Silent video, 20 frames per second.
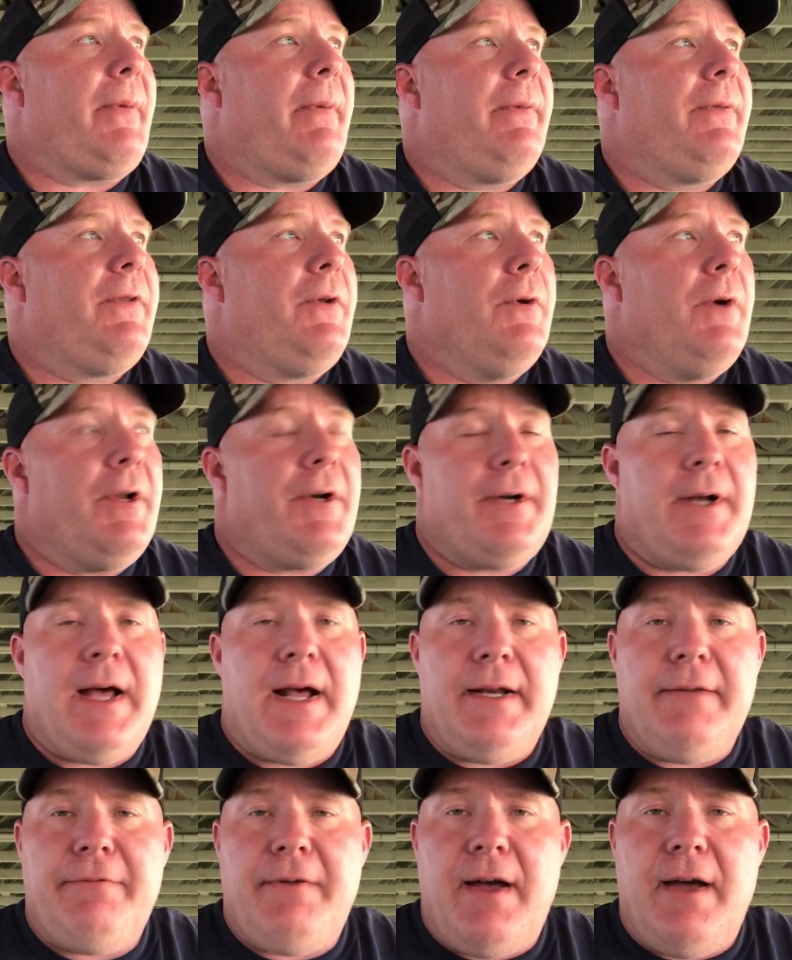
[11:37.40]

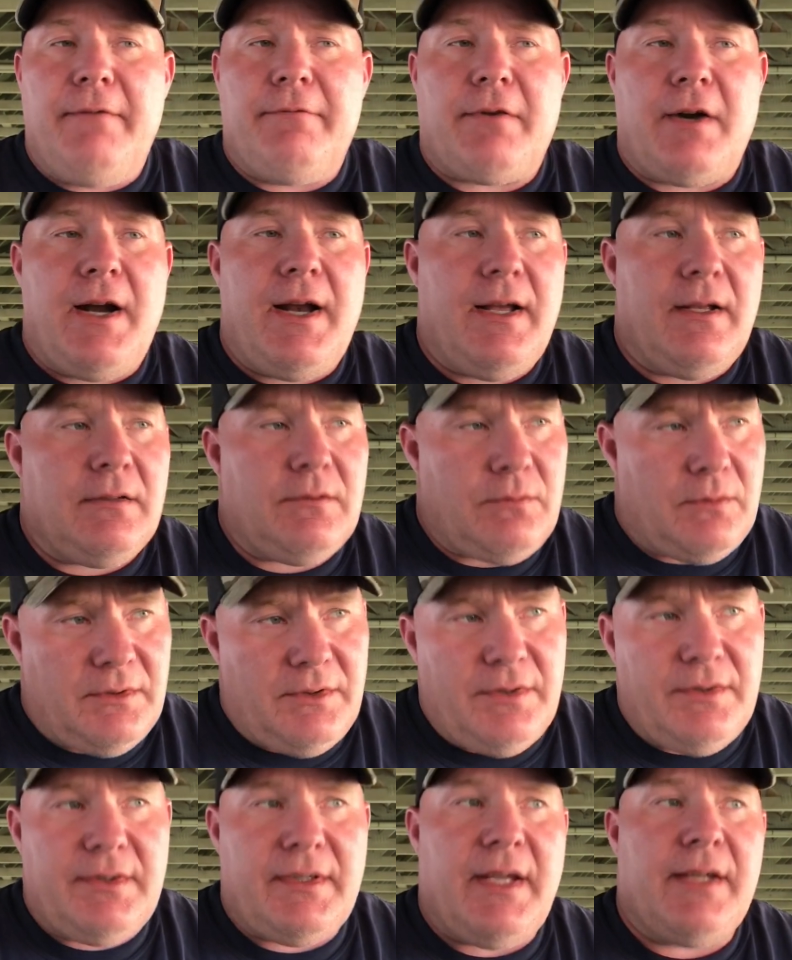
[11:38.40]
295 rounds, we'll
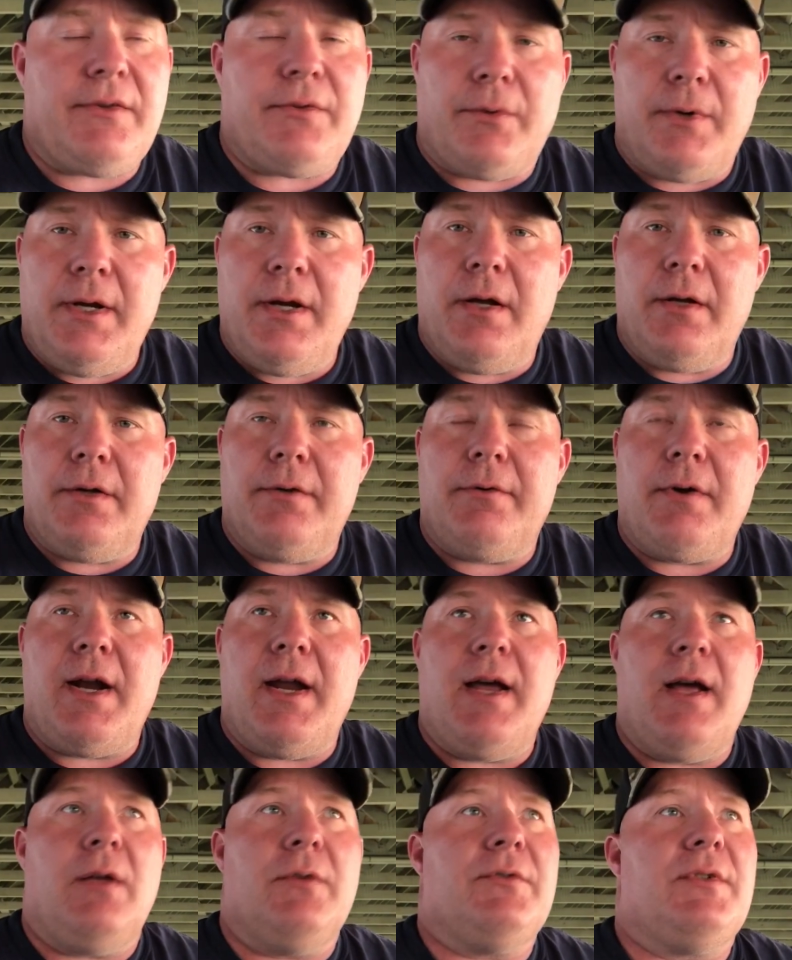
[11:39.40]
just say 300
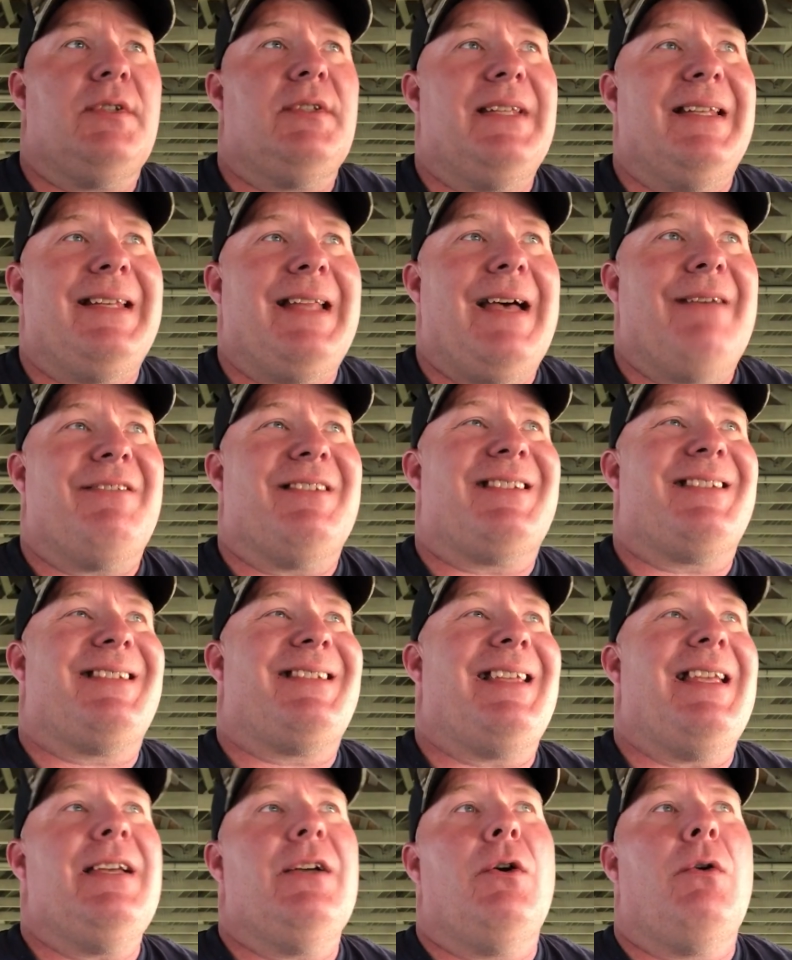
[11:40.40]
rounds. Didn't have a
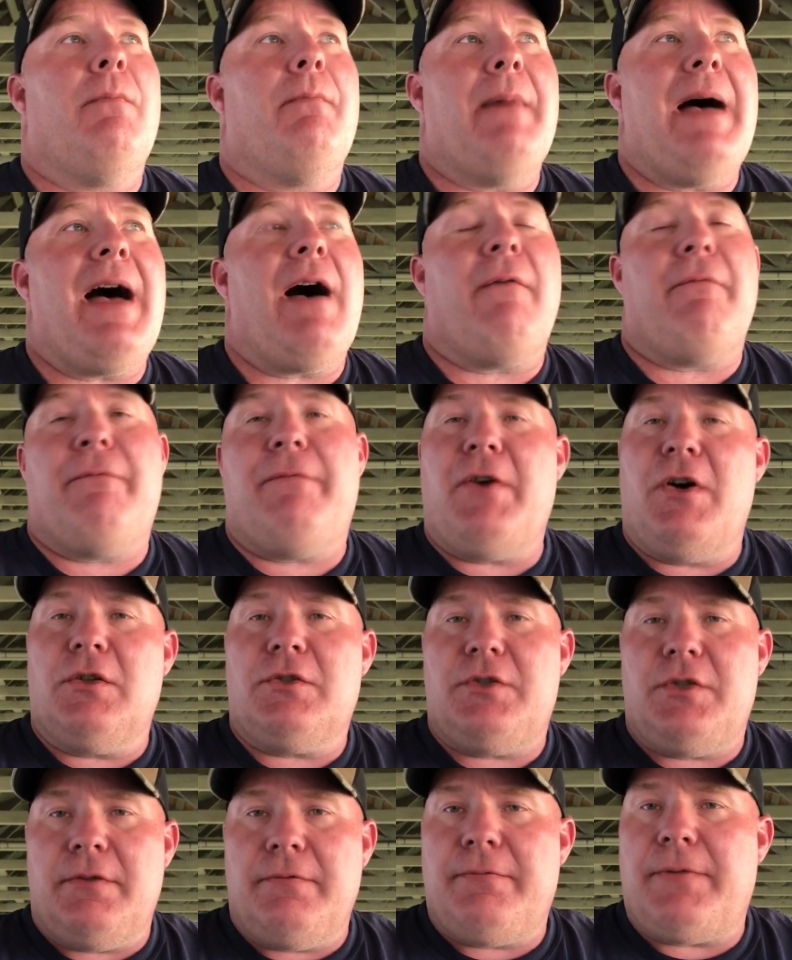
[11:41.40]
single
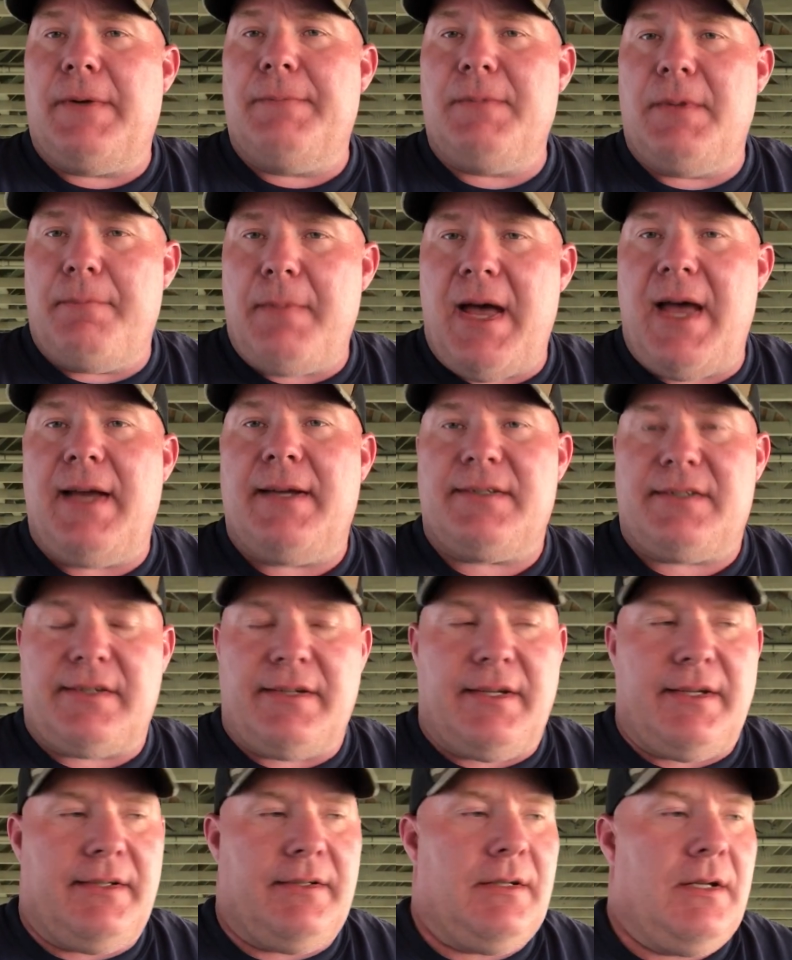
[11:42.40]
malfunction from the
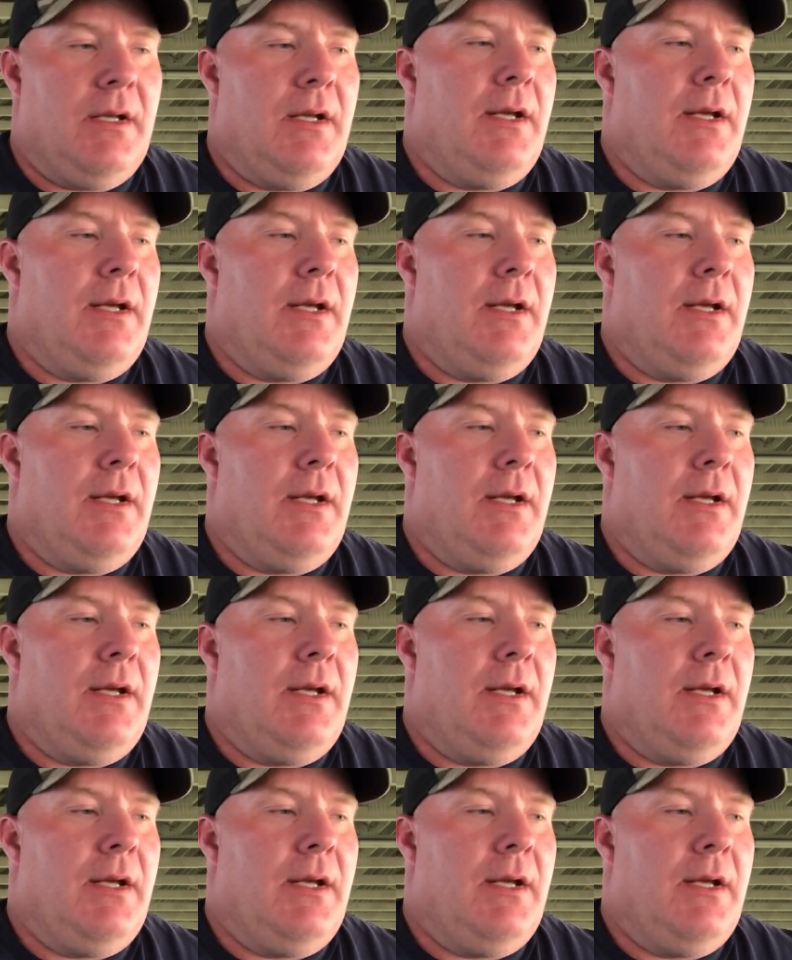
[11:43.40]
magazine.